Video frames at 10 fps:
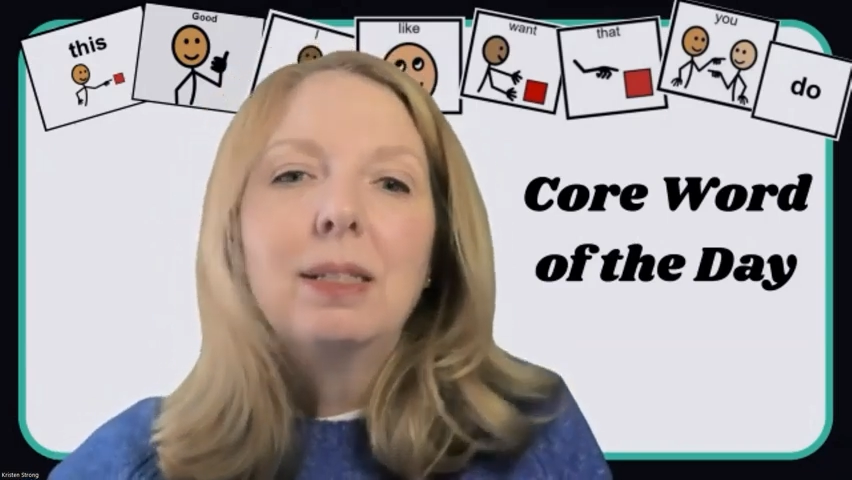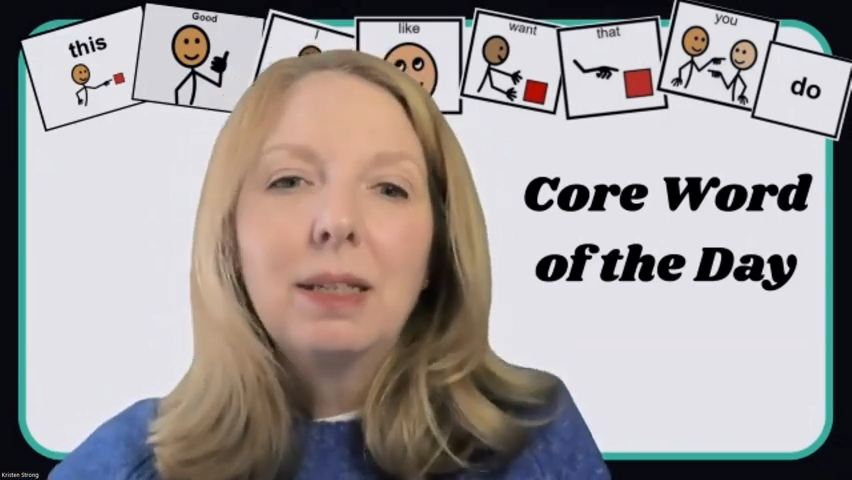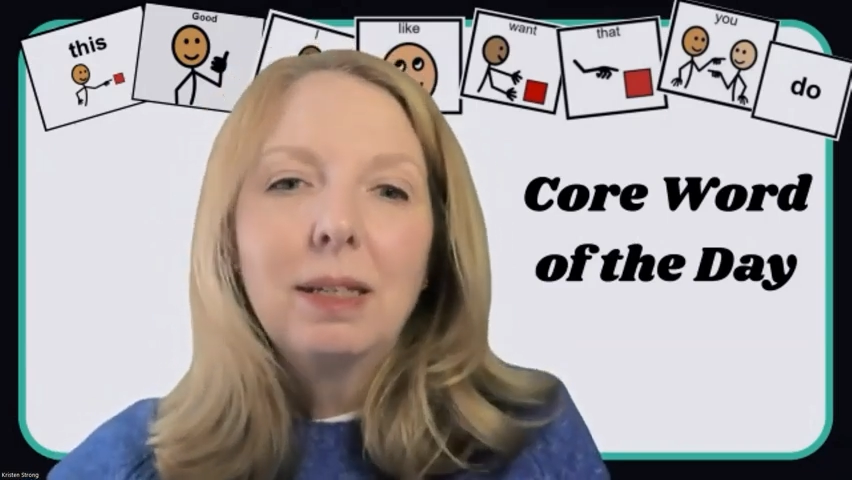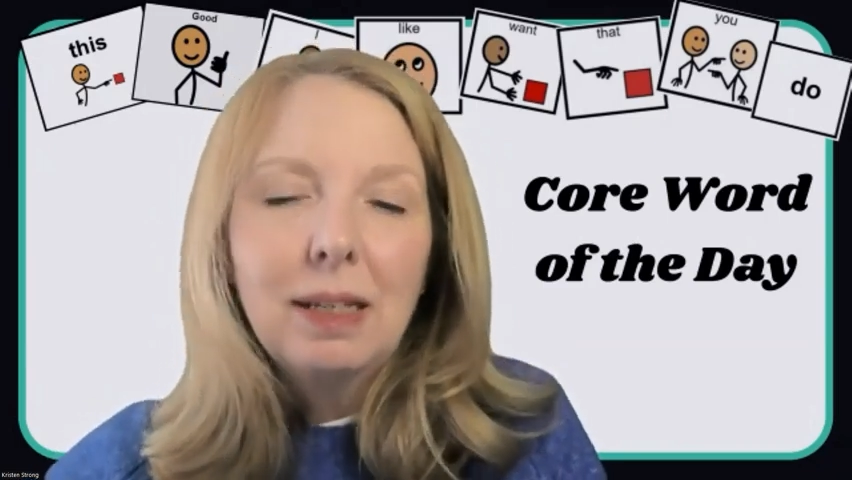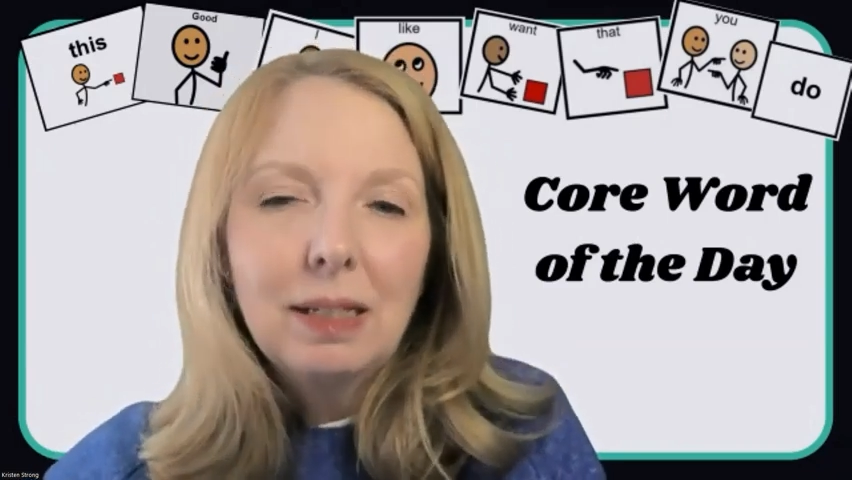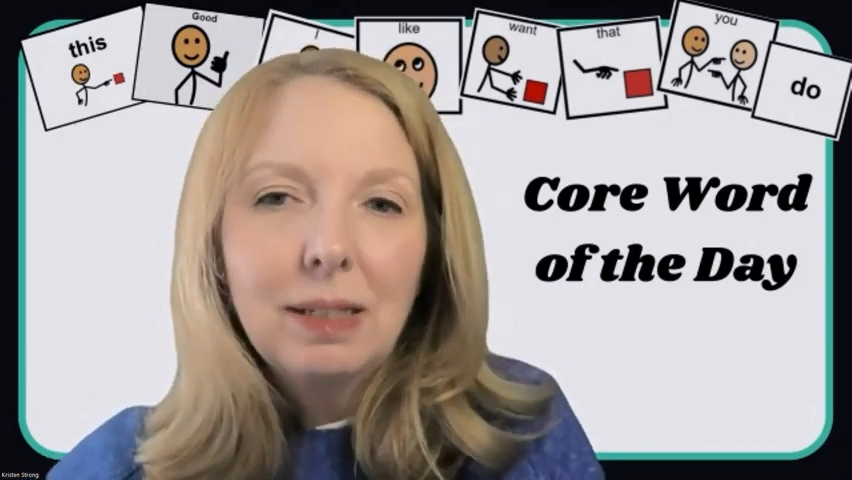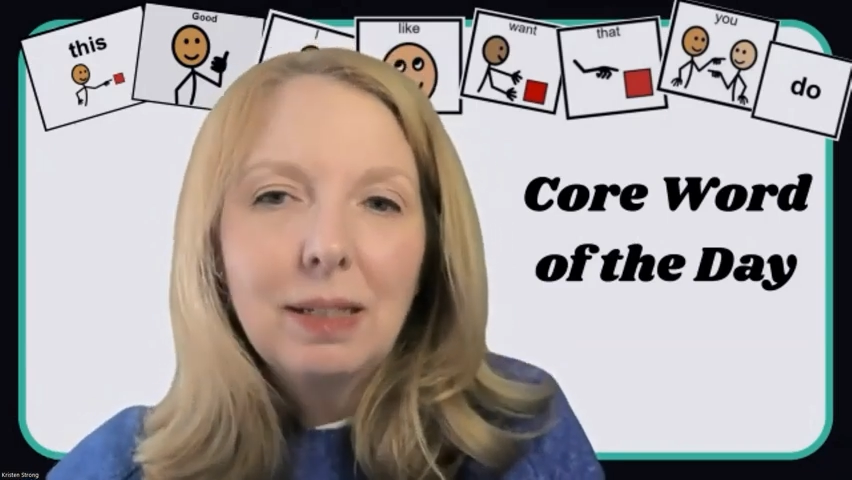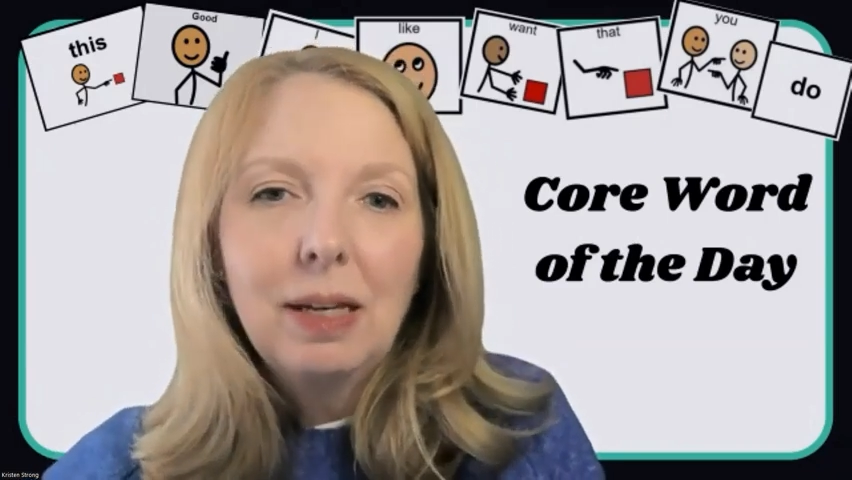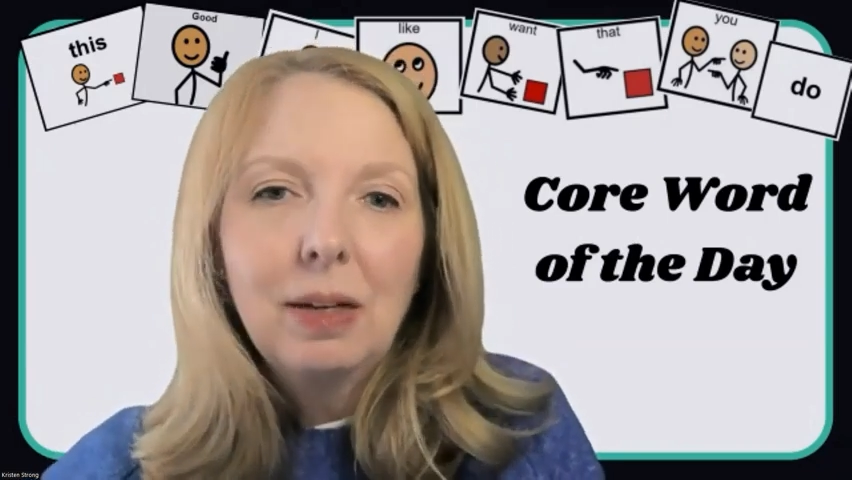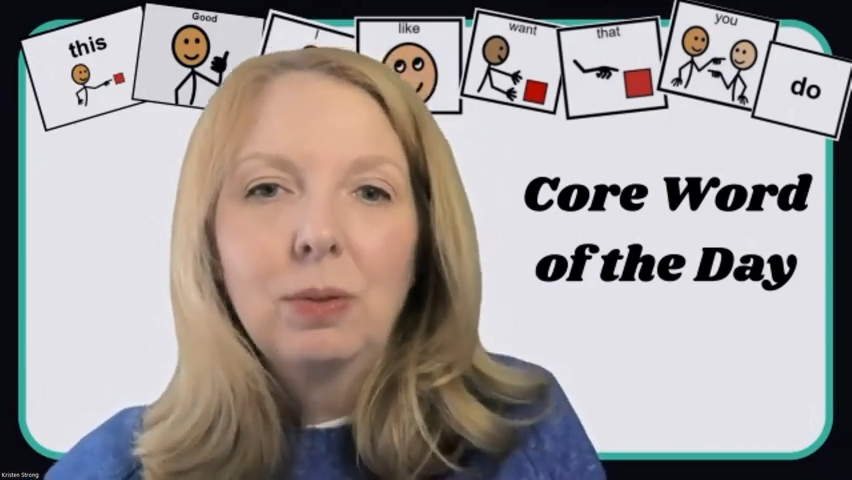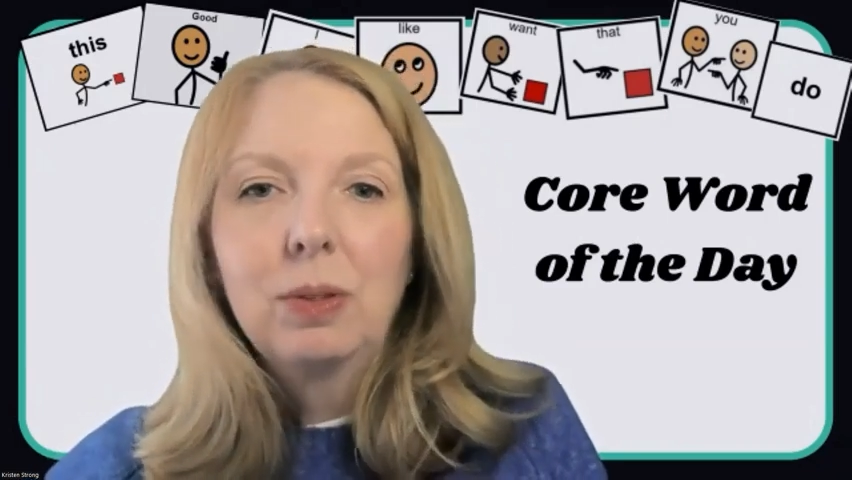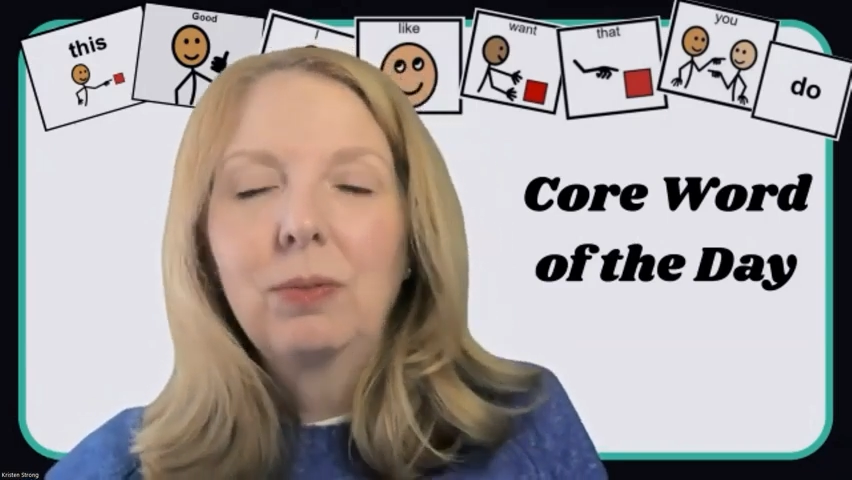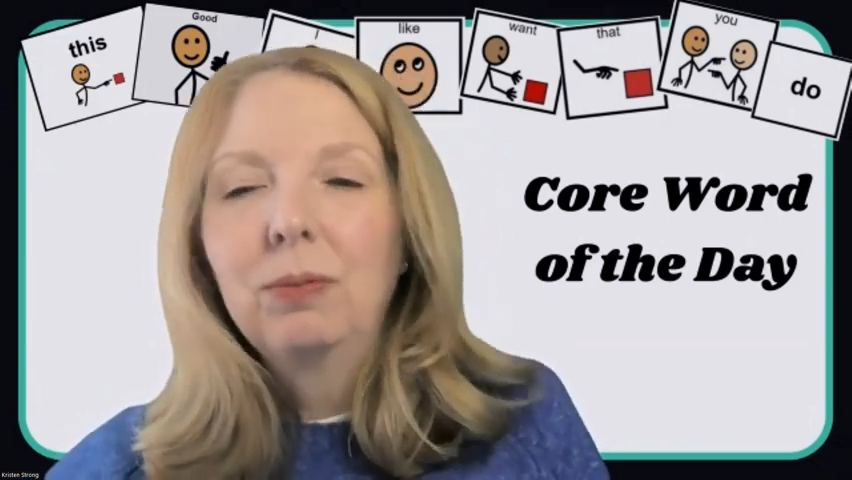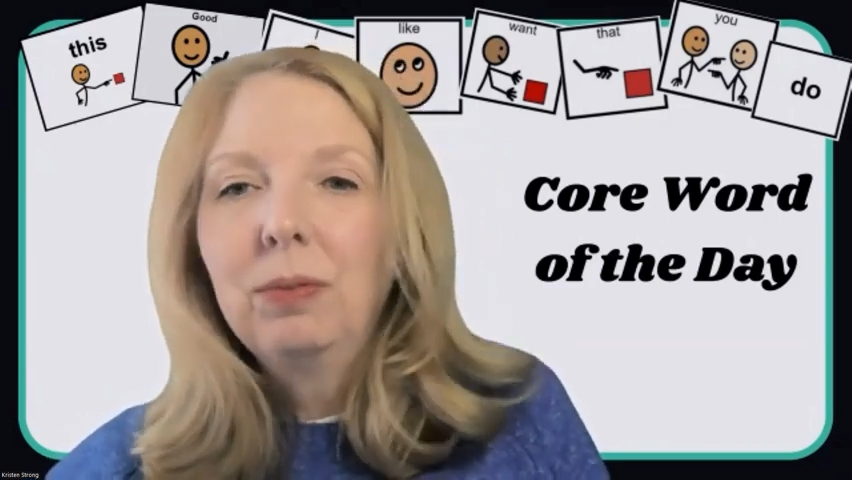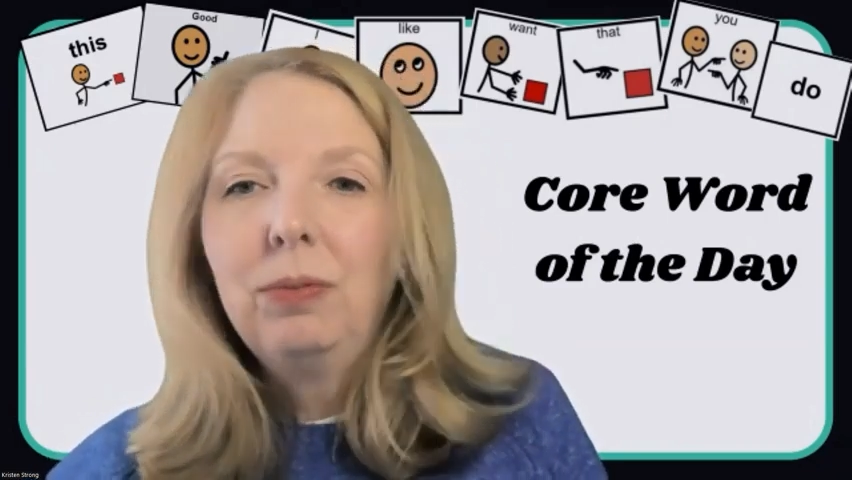to get to those